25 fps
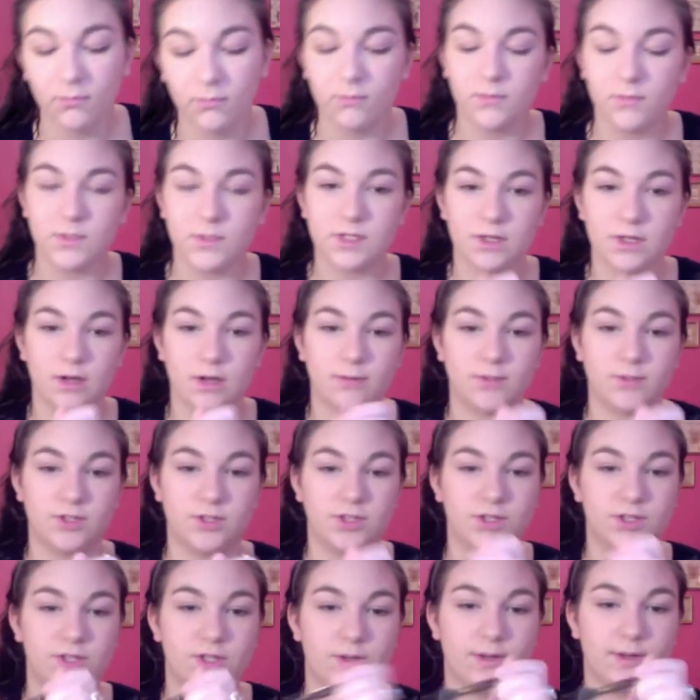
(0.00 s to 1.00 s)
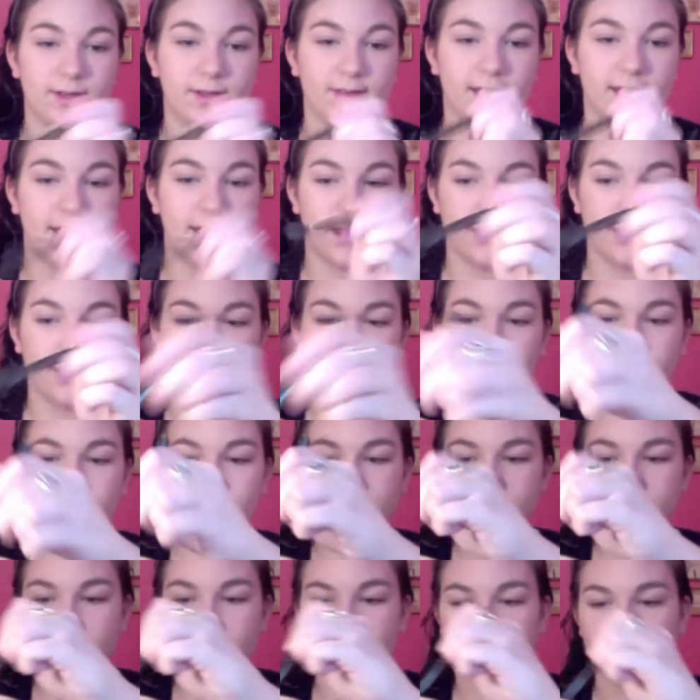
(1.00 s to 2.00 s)
So I'm just doing that. I'm kind of
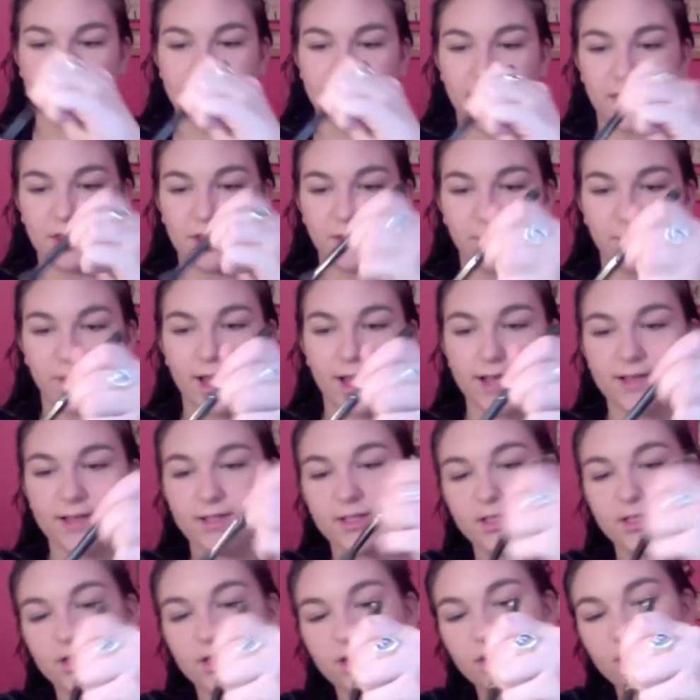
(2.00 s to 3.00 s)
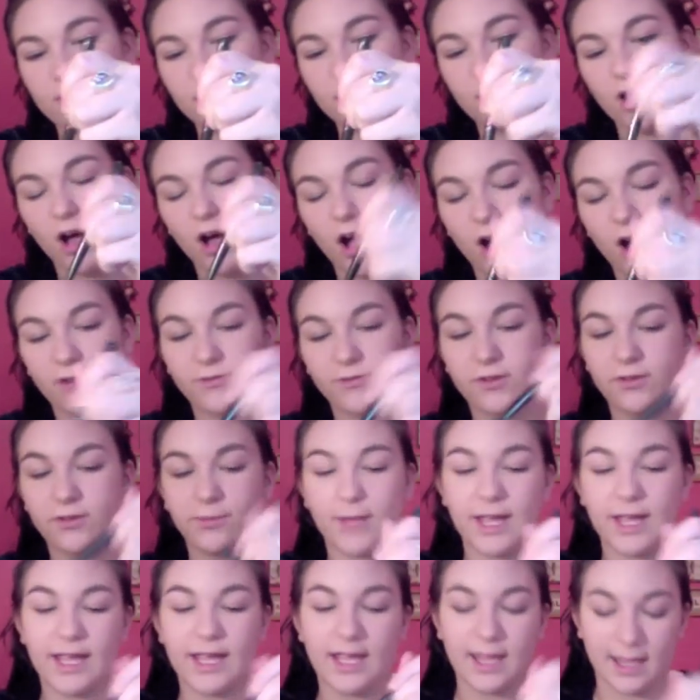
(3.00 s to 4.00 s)
scraping the rest off of
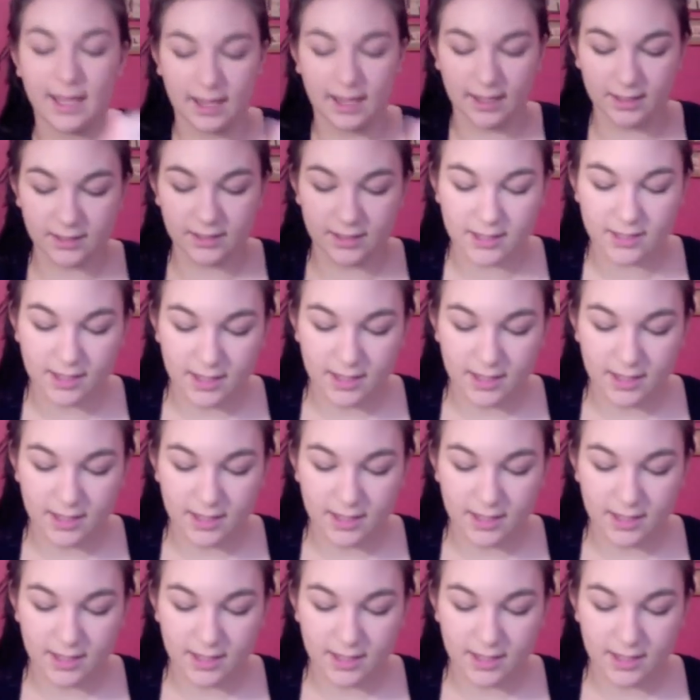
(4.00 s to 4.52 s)
my hand,